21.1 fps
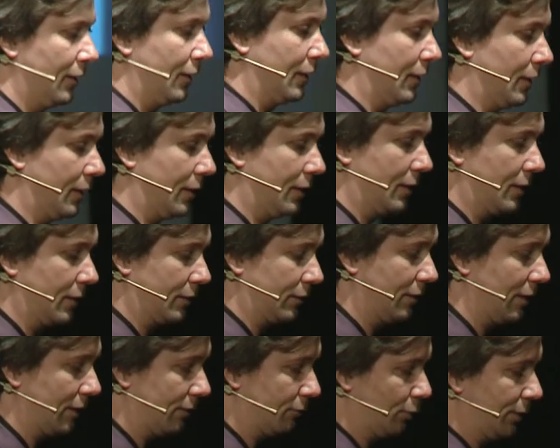
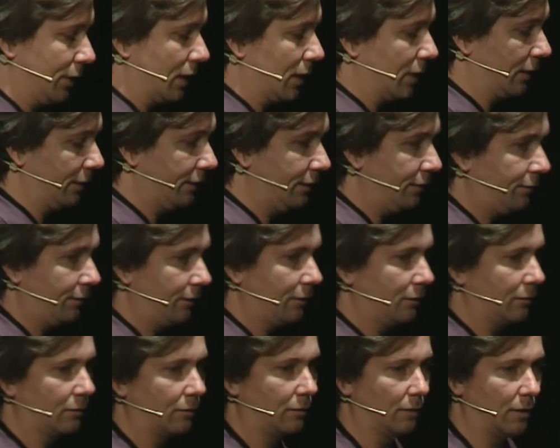that we are
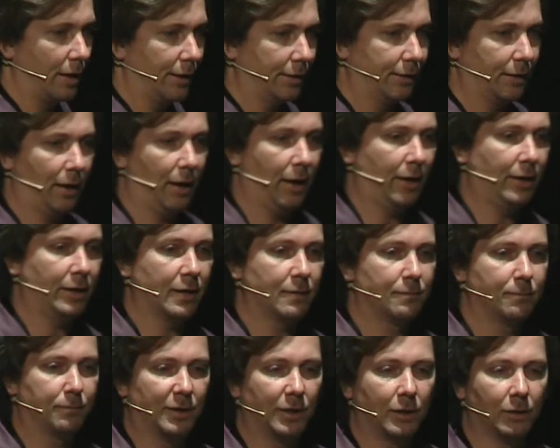living, like
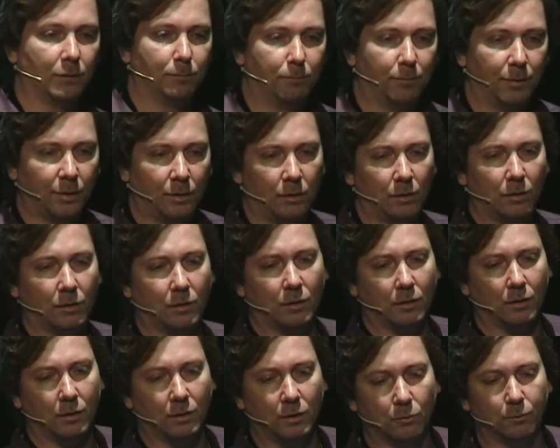AMQP,
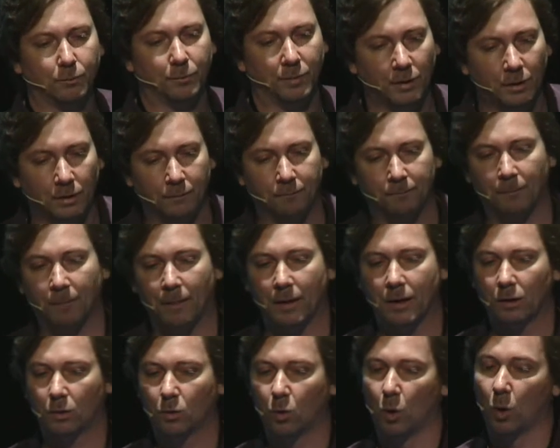QP,
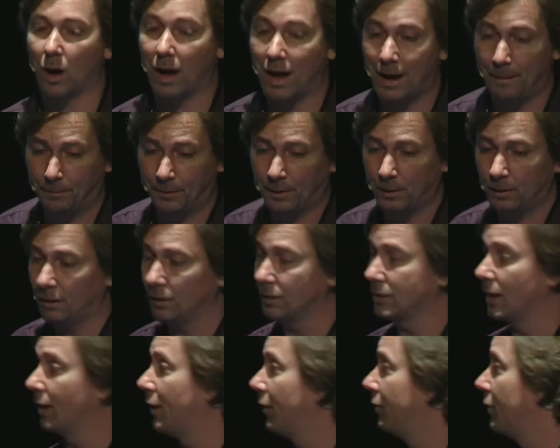COAP
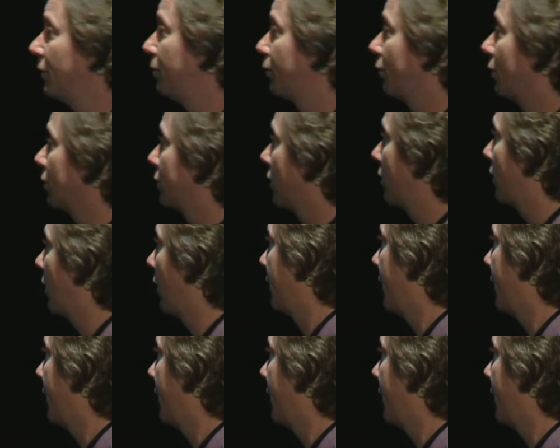is another protocol